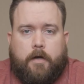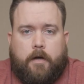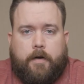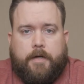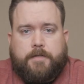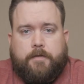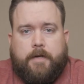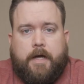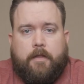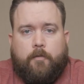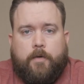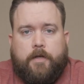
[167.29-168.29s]
All right, so
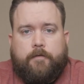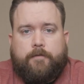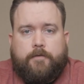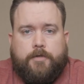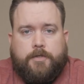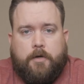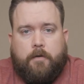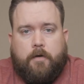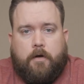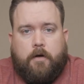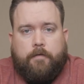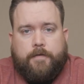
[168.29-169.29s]
now that we've shown
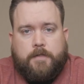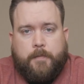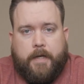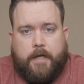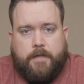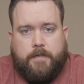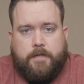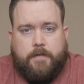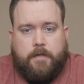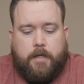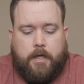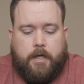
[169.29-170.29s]
all the
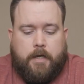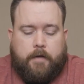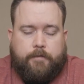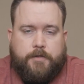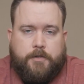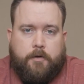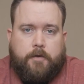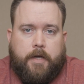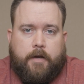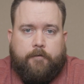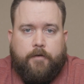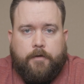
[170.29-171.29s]
specs and I've shown you
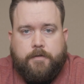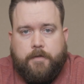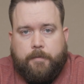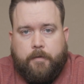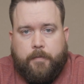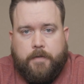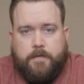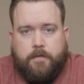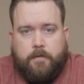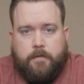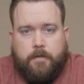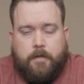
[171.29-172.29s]
how to field strip the
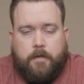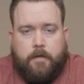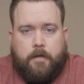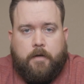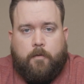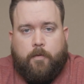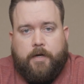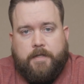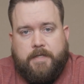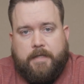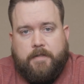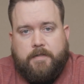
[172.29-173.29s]
pistol, we're gonna
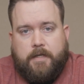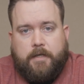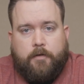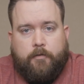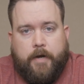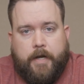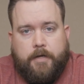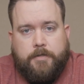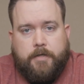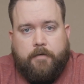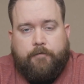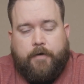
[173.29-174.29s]
take this thing to the
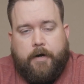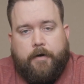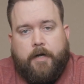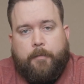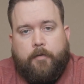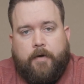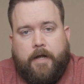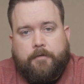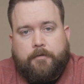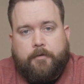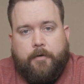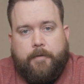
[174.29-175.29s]
range and fire a couple
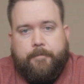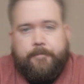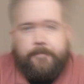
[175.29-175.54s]
rounds through it.